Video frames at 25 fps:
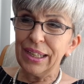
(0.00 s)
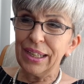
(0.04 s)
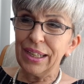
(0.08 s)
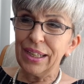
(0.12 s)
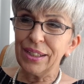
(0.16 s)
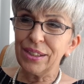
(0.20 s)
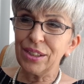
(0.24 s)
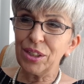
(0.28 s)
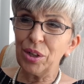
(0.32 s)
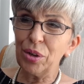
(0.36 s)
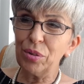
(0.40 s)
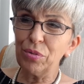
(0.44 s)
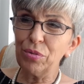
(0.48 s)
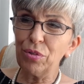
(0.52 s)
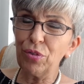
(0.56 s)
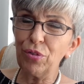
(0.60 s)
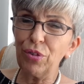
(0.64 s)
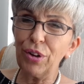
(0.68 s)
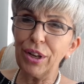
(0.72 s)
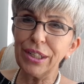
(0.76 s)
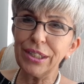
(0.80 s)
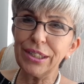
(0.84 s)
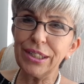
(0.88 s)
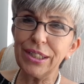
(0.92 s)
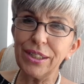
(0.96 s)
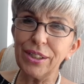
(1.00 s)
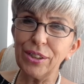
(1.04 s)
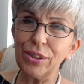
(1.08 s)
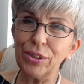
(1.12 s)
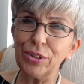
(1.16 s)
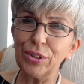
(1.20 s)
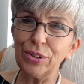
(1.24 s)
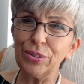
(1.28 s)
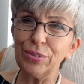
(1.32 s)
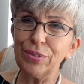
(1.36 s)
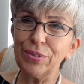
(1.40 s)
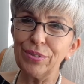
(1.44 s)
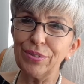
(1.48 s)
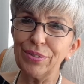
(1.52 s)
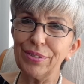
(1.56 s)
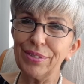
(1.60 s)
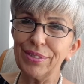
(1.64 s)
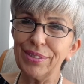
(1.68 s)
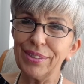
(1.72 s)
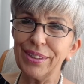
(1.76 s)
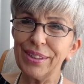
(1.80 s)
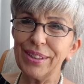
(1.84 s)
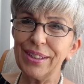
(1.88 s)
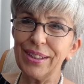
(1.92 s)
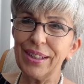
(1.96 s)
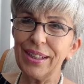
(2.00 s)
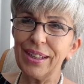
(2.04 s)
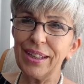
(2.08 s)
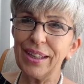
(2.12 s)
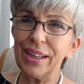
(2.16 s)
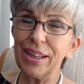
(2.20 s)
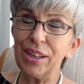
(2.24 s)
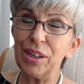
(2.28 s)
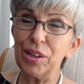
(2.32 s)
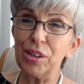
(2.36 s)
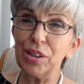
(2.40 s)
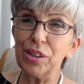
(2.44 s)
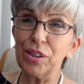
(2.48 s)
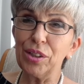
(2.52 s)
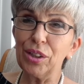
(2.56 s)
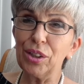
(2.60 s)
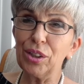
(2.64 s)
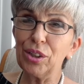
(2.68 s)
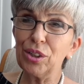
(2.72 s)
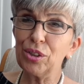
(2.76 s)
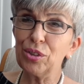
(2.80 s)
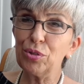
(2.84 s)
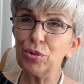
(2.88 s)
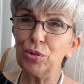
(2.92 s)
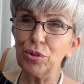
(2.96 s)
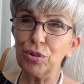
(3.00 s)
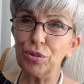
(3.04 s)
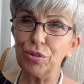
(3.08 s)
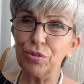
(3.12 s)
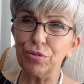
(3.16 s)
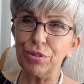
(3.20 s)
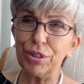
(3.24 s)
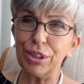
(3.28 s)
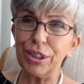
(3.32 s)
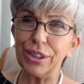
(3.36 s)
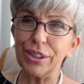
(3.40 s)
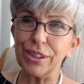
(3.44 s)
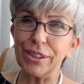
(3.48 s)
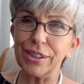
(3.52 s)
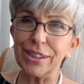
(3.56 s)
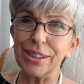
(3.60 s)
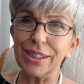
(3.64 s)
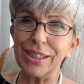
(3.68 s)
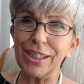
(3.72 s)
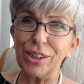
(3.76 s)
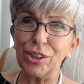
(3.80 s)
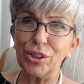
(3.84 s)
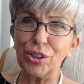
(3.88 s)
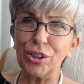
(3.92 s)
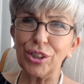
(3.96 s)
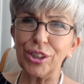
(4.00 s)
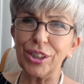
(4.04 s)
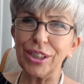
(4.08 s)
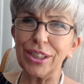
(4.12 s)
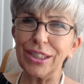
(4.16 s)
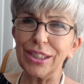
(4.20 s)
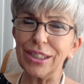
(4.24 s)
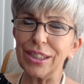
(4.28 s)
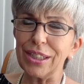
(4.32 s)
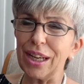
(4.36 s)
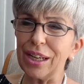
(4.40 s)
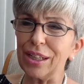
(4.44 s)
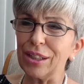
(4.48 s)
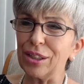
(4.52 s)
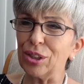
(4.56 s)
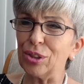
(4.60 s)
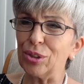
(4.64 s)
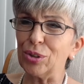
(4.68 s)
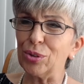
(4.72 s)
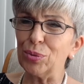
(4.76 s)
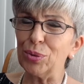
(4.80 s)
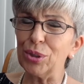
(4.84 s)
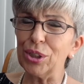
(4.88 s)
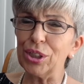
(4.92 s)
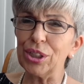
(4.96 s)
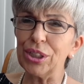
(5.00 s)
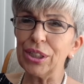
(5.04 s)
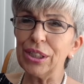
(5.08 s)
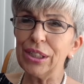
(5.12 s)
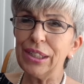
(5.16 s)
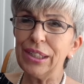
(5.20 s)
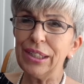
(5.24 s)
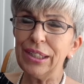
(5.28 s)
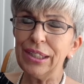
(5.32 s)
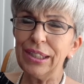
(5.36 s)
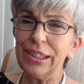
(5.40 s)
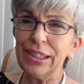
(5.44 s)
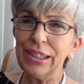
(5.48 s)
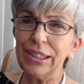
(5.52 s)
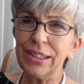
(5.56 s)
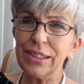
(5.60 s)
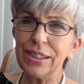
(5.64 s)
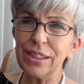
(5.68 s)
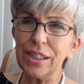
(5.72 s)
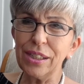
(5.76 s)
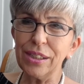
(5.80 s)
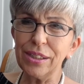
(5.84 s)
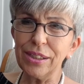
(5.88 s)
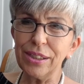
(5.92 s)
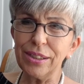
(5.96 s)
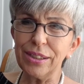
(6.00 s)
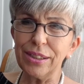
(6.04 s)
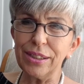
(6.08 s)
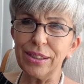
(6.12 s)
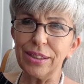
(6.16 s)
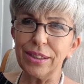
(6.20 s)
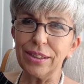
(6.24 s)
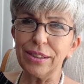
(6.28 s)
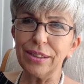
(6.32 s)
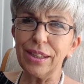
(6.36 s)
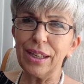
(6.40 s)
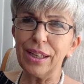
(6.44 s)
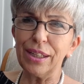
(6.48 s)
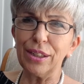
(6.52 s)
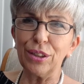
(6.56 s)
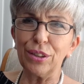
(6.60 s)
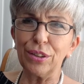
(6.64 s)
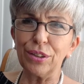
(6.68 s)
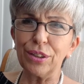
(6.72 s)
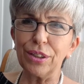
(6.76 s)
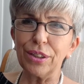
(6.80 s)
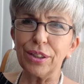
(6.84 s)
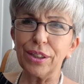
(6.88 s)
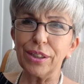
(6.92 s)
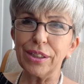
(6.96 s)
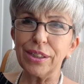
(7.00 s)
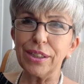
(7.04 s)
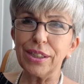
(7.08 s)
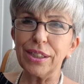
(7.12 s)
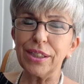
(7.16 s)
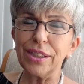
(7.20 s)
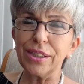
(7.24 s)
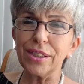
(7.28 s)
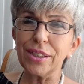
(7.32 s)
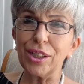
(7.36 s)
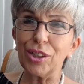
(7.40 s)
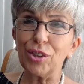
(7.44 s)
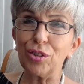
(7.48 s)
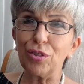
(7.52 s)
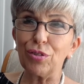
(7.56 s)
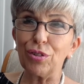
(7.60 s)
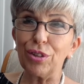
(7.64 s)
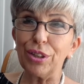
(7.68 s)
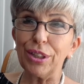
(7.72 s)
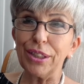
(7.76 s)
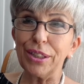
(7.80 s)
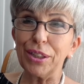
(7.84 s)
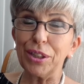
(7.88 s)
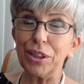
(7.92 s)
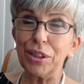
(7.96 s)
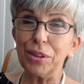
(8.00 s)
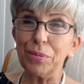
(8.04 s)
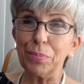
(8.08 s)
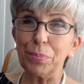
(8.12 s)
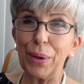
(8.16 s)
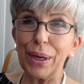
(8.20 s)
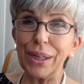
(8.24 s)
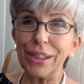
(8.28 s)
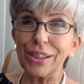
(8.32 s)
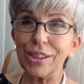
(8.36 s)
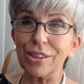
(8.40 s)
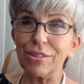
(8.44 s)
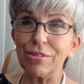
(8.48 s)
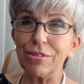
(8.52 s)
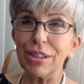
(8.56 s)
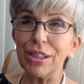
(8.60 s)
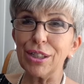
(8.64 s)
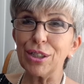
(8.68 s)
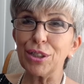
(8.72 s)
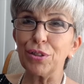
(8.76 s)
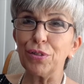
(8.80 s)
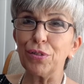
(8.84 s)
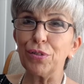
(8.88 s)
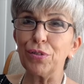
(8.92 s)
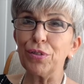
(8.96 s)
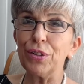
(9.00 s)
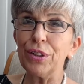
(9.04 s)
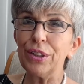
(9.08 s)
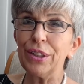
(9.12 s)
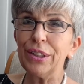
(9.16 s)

So I reflected on an extraordinary dance, the Argentine tango, which started in the end of the 19th century in the back streets of